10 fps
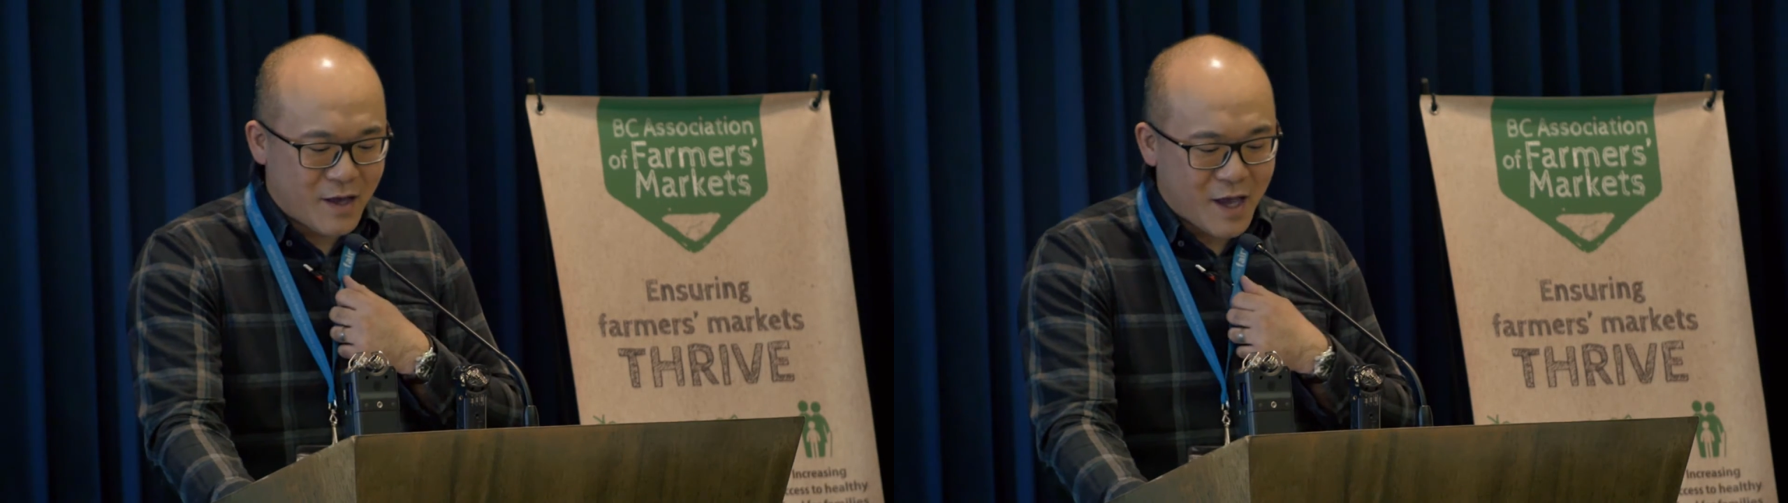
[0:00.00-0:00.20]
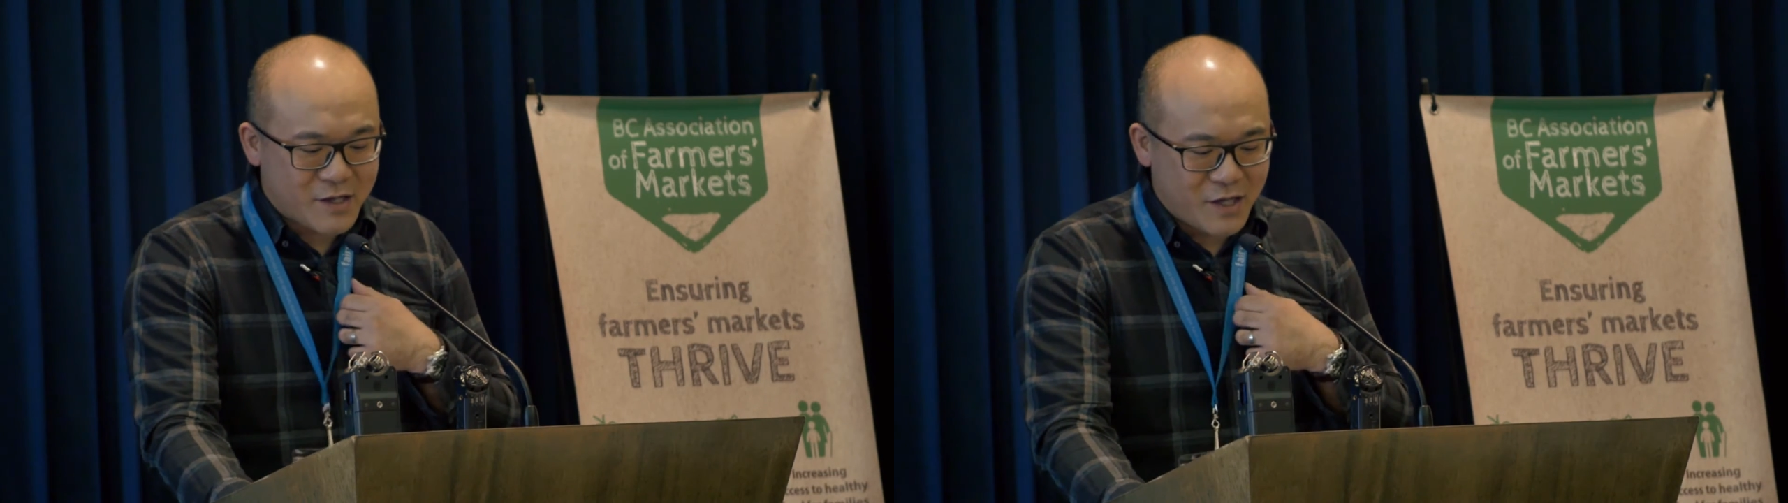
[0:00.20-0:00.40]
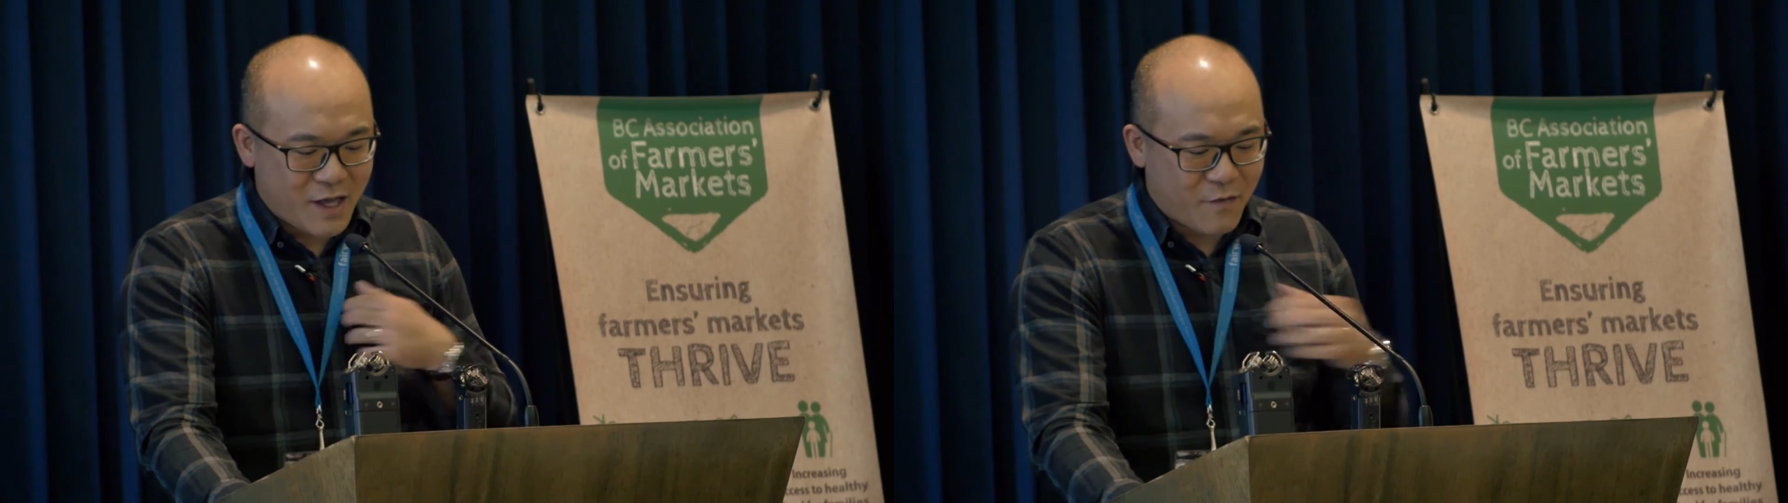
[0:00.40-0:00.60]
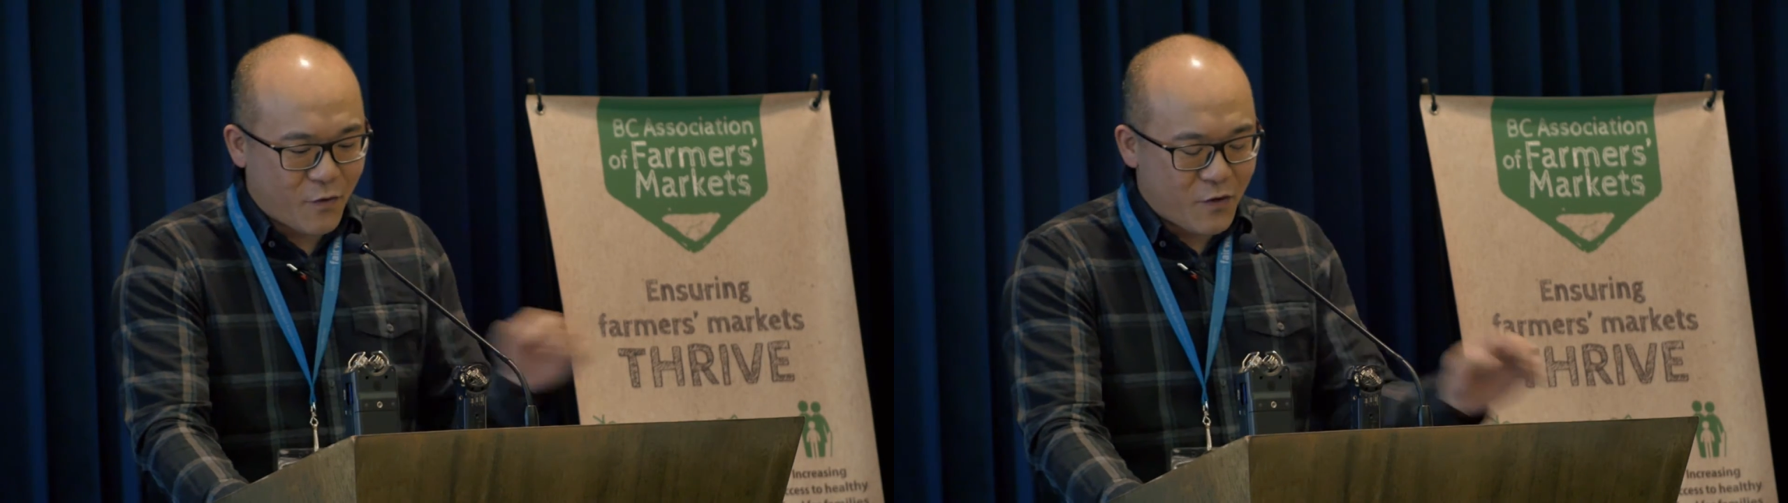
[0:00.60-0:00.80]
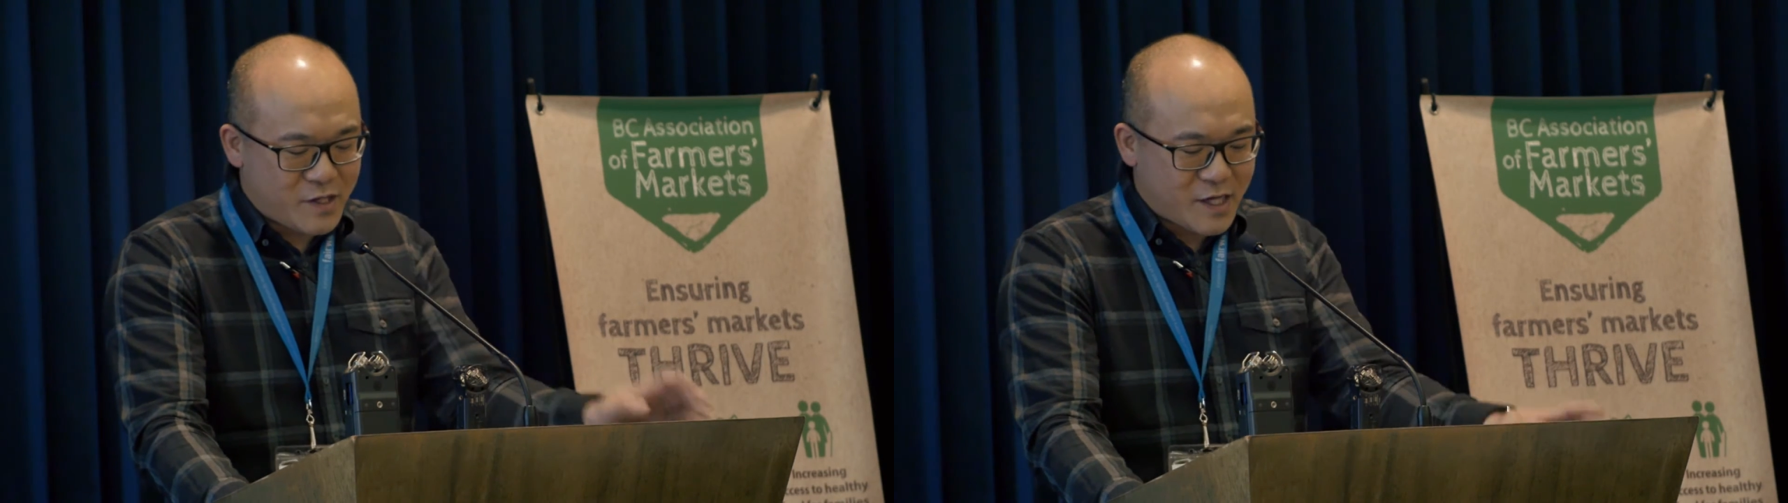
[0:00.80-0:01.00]
actually a
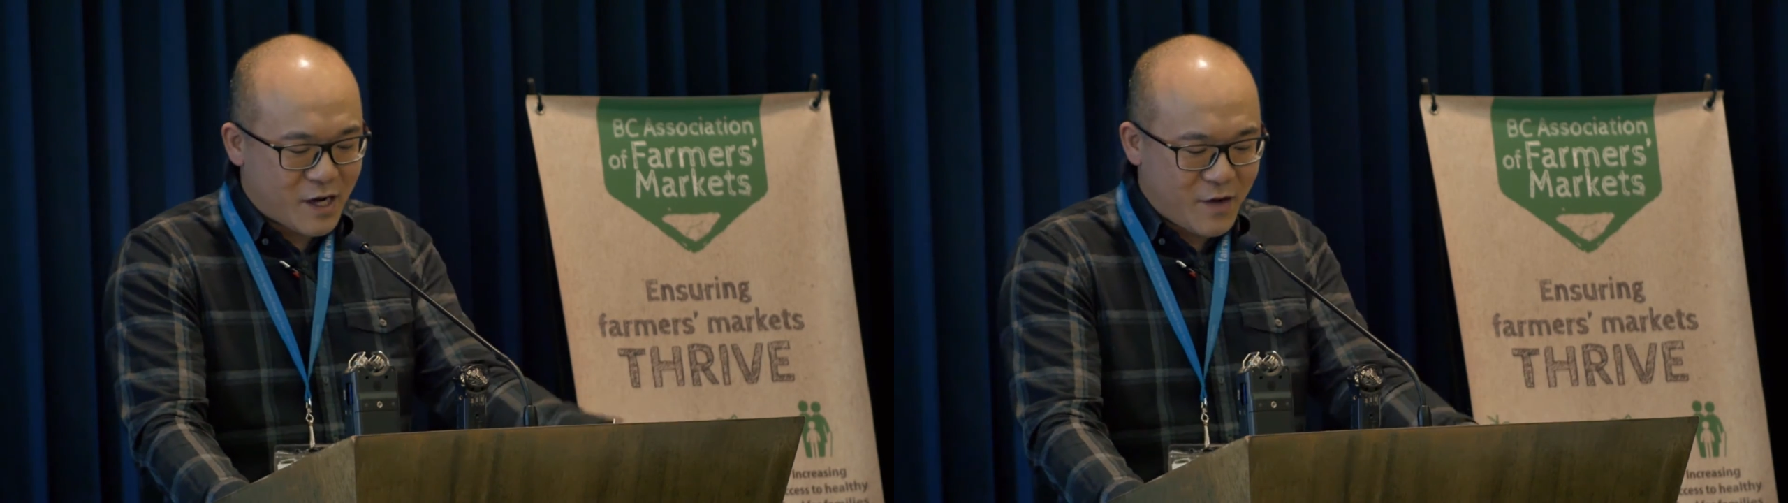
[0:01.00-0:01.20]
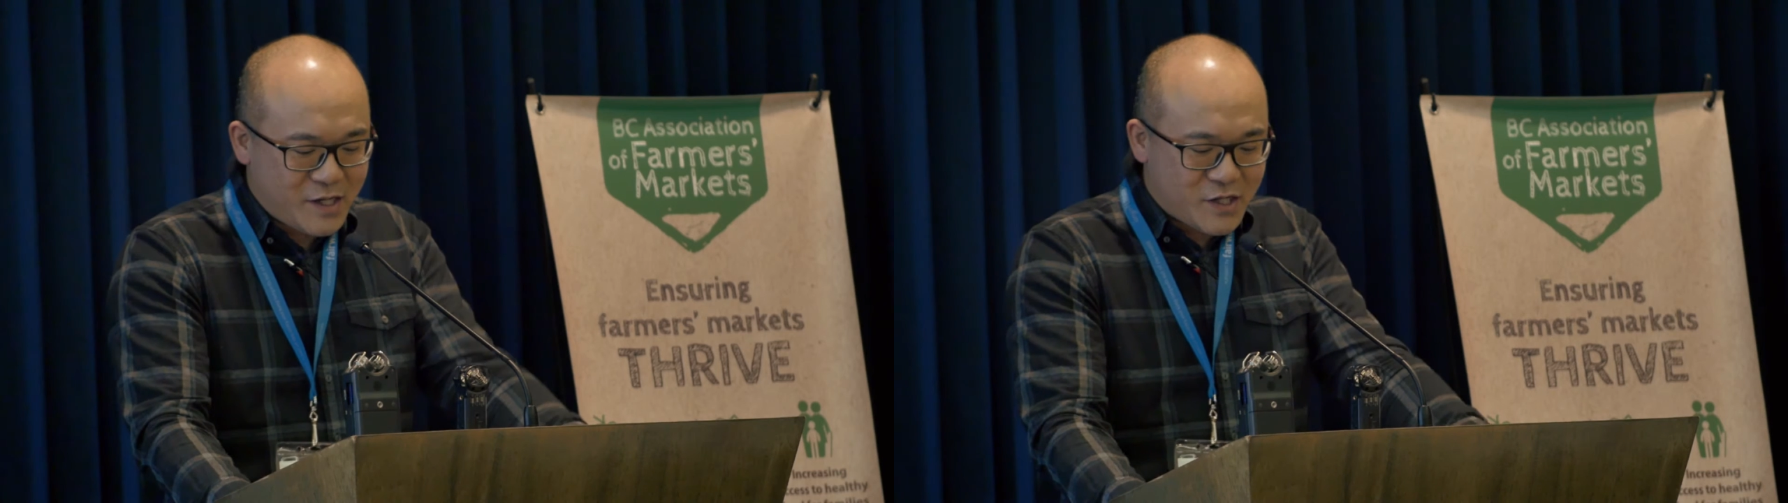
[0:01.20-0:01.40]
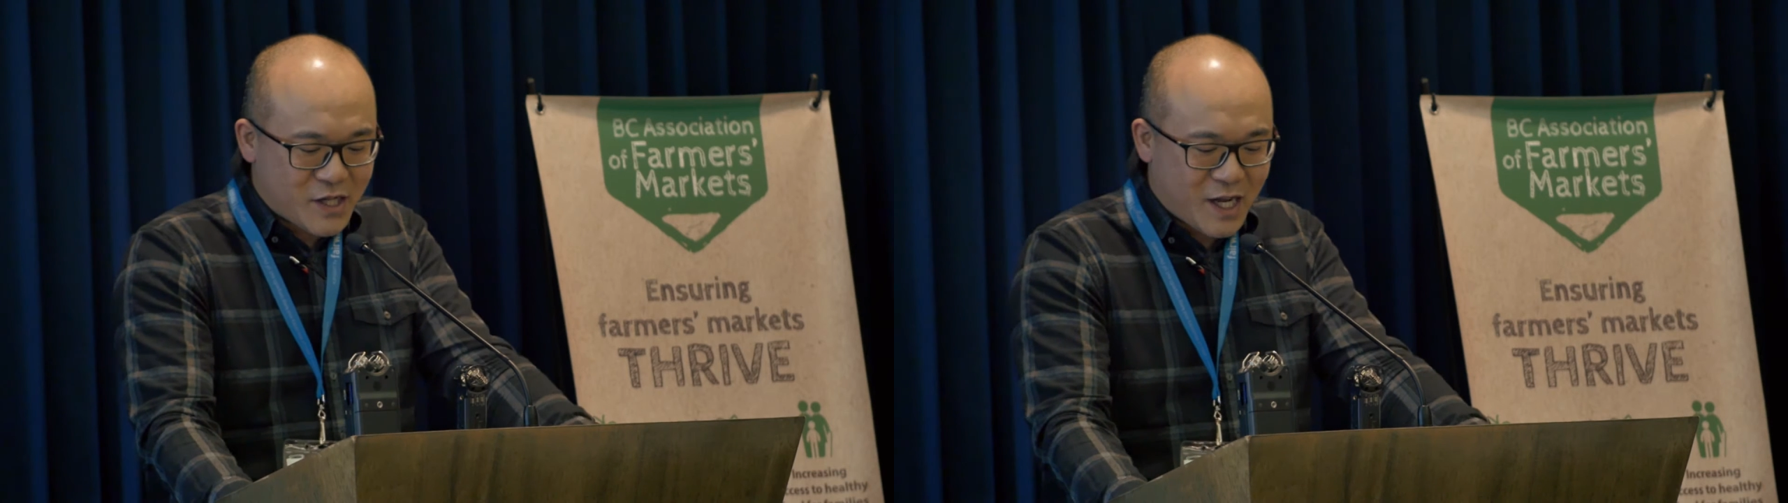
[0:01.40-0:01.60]
fourth generation